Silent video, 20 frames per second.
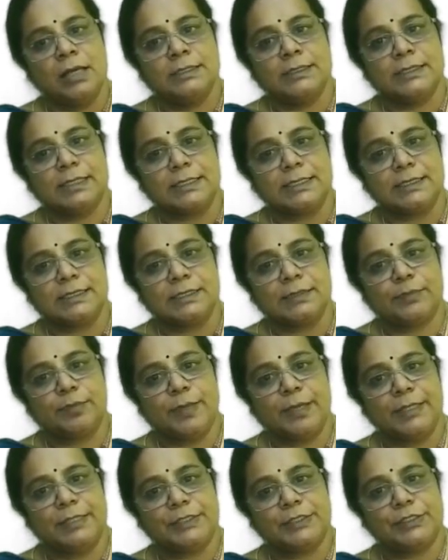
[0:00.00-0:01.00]

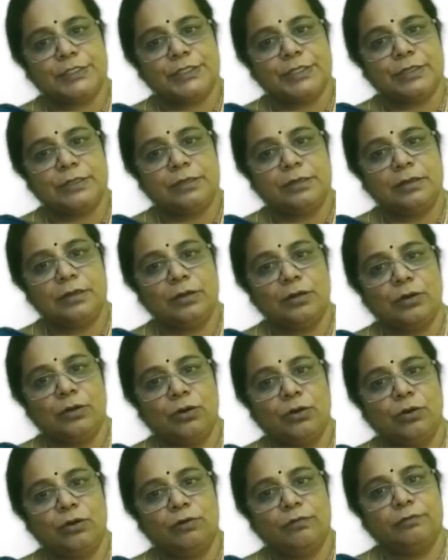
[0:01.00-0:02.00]
Suspension
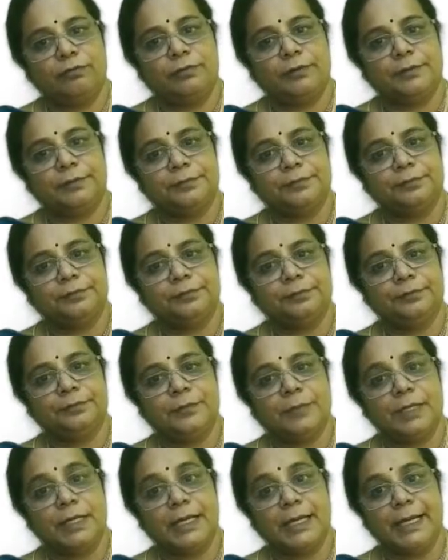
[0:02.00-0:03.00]
of
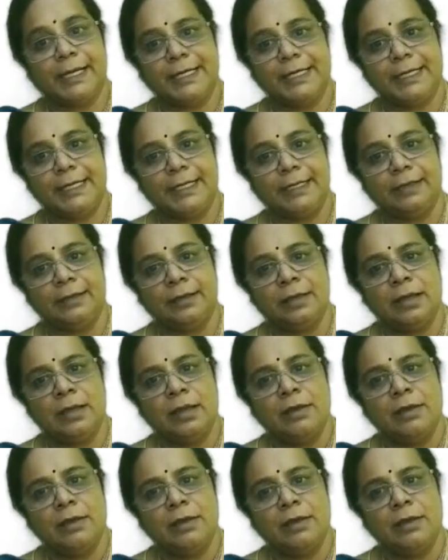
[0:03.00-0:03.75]
19.